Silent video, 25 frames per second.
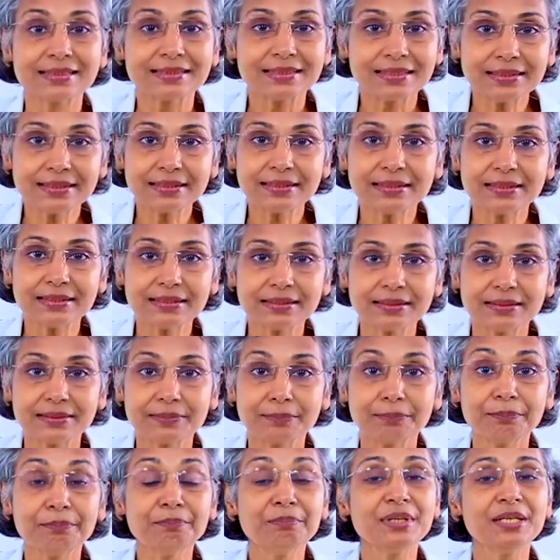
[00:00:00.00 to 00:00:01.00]
Third,
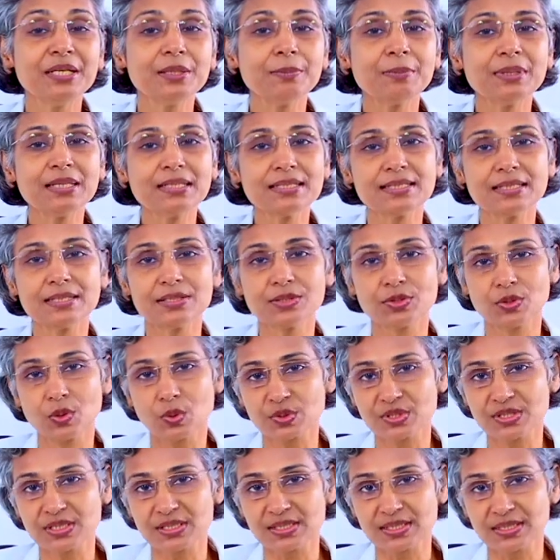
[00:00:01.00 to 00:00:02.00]
minimizing
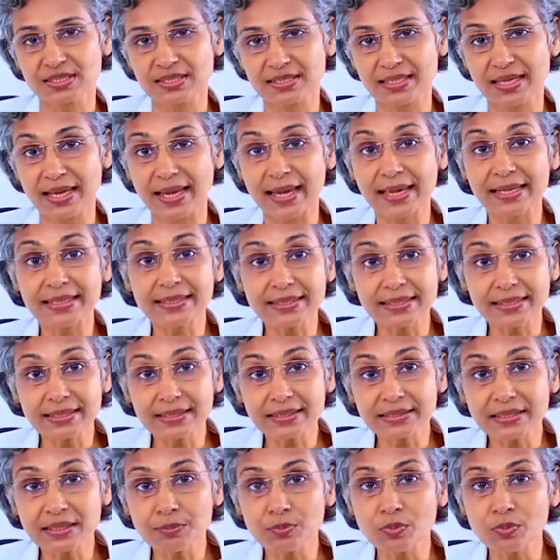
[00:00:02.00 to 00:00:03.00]
toxins entering the